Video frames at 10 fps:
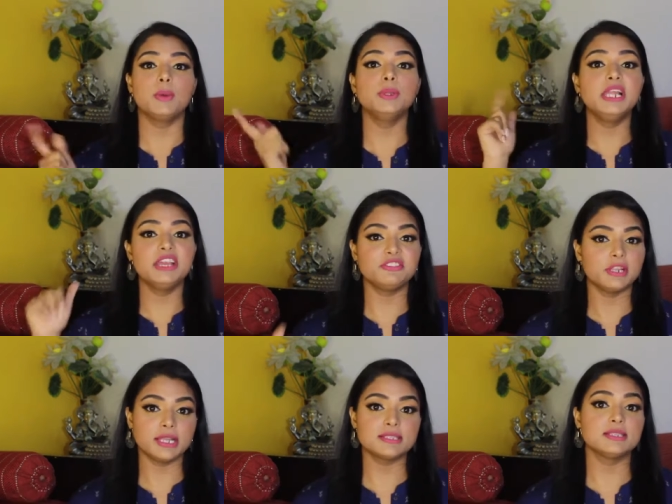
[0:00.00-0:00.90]
I will leave
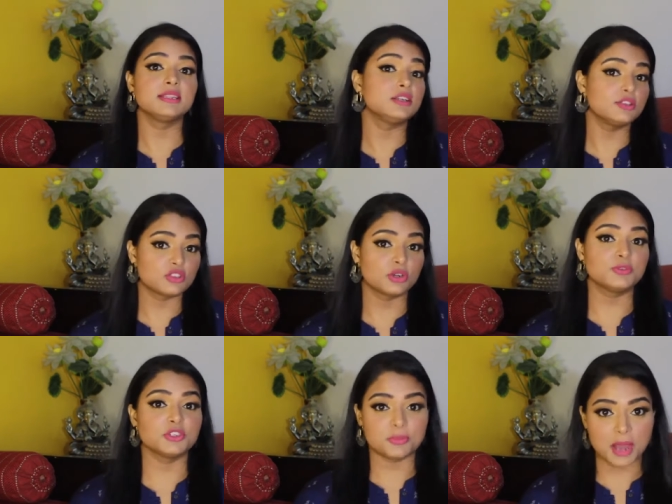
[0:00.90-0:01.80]
the links in the
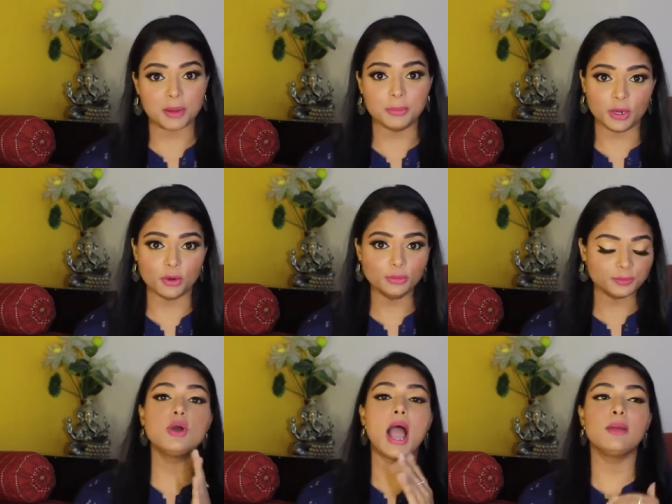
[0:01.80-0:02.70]
description bar below.
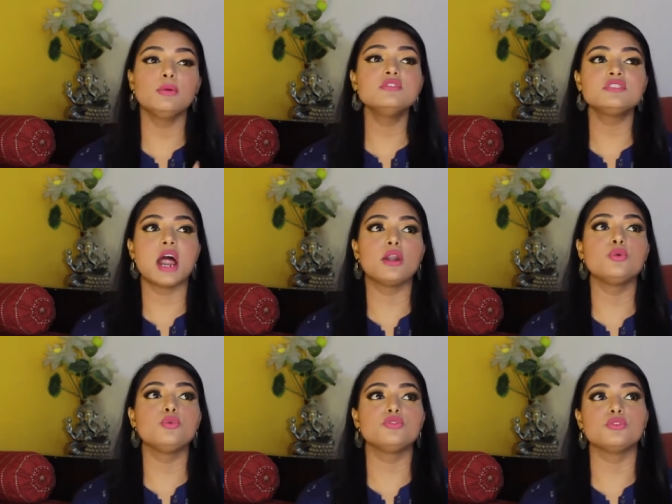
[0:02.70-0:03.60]
So I want to start
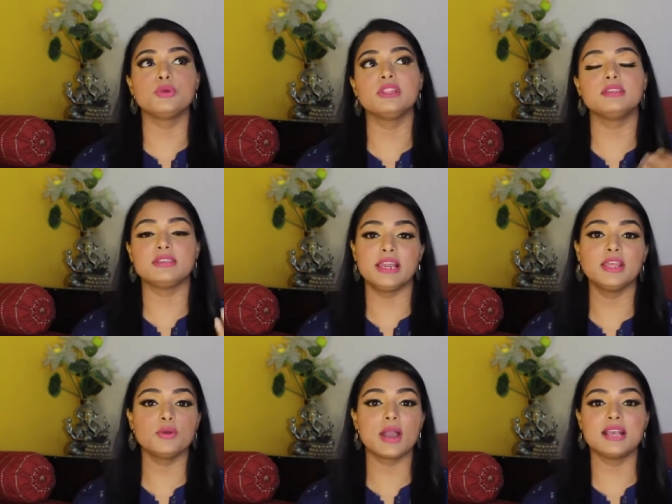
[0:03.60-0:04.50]
off with
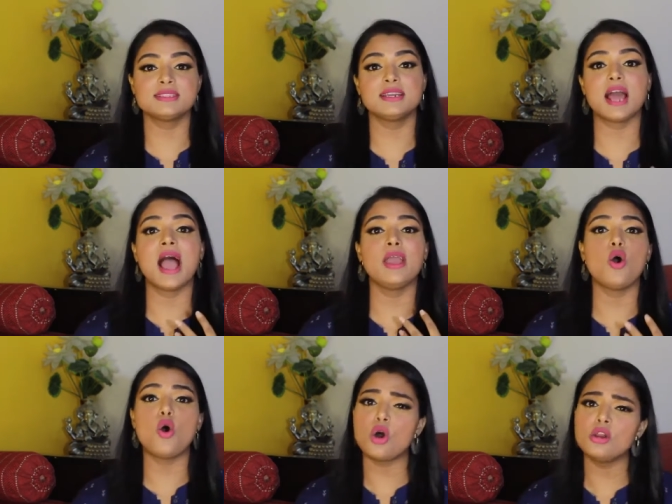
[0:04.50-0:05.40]
telling you guys that
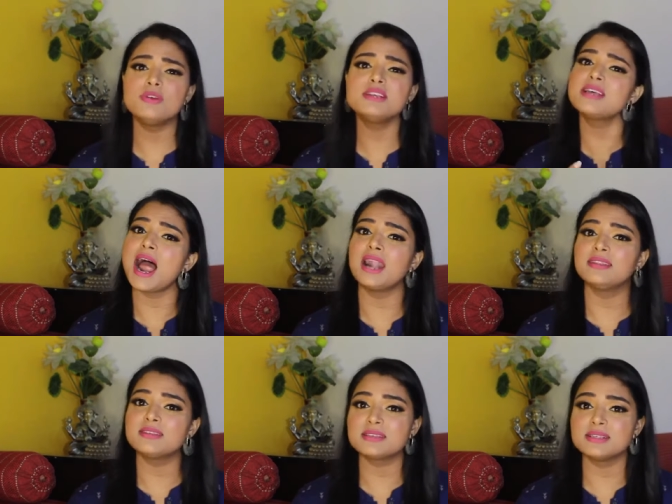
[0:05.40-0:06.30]
I always
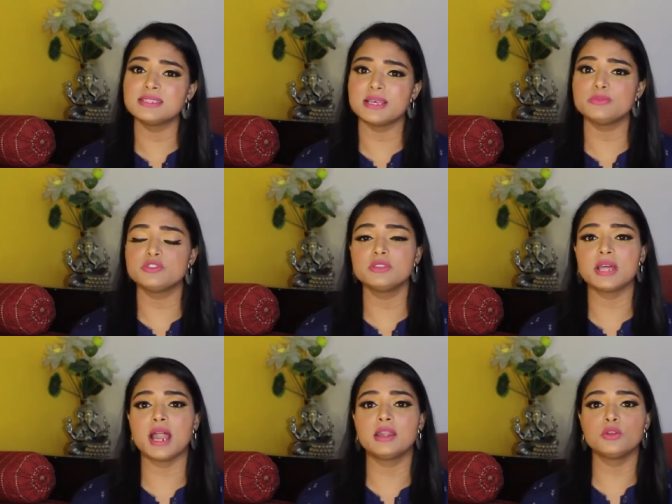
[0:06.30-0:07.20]
had this
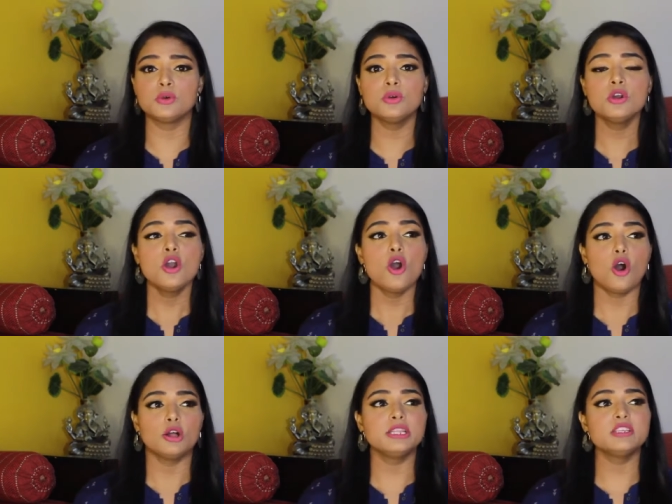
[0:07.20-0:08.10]
conception that, you know,
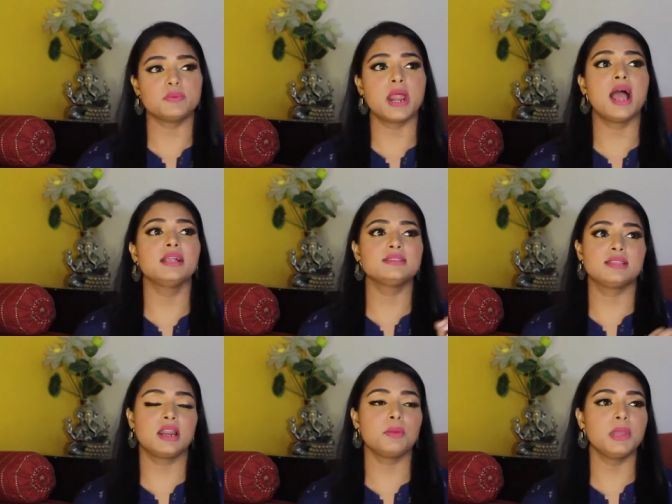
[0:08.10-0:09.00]
all these
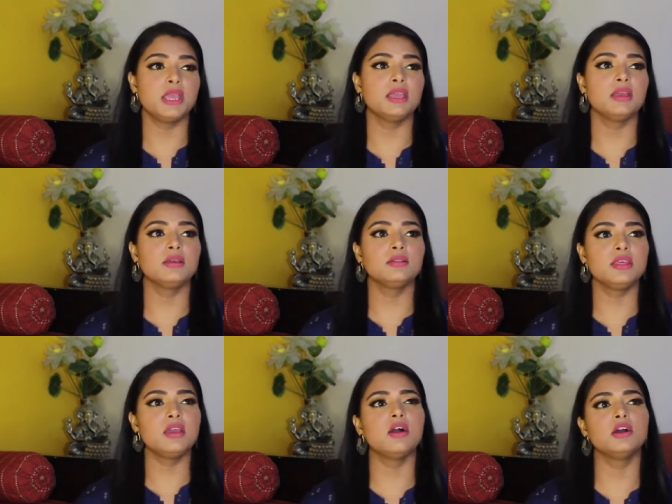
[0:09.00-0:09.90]
brands that are
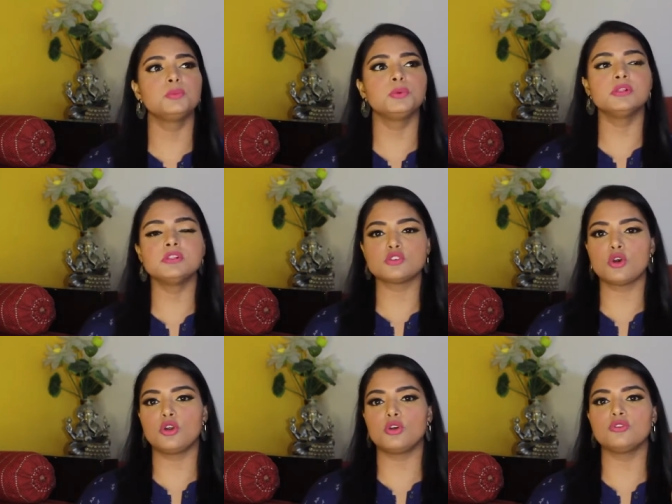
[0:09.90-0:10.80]
making the herbal
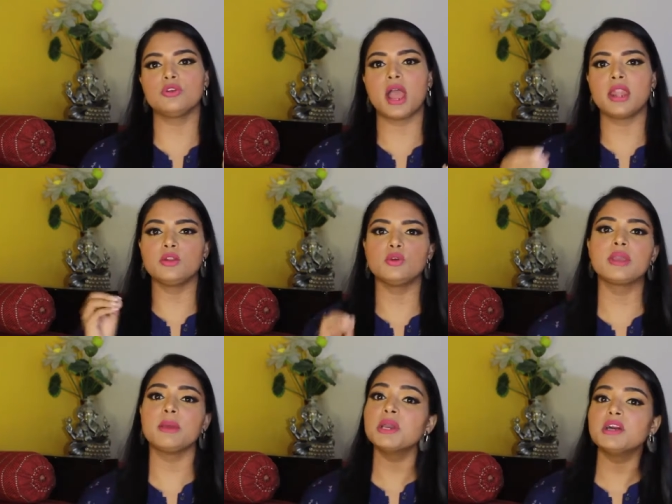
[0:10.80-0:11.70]
sort of and, you
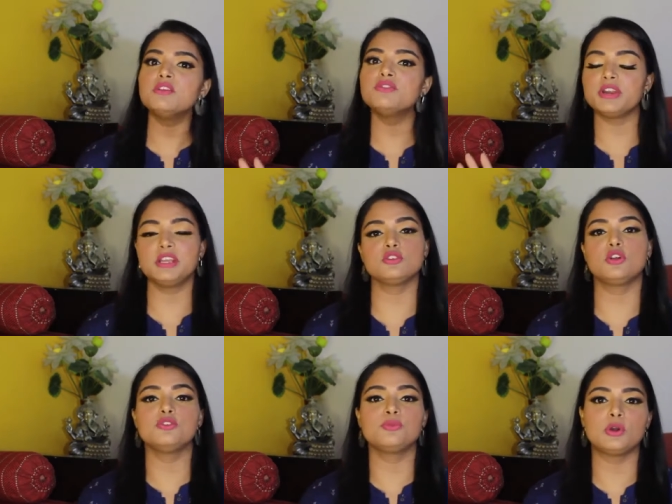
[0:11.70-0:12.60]
know, chemical free
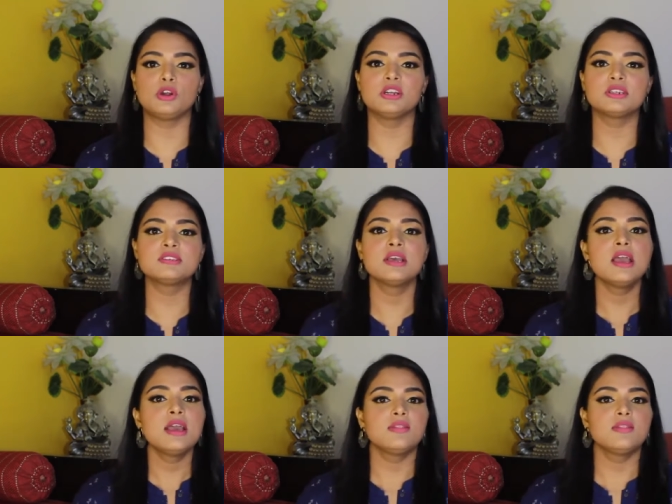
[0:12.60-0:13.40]
sort of products,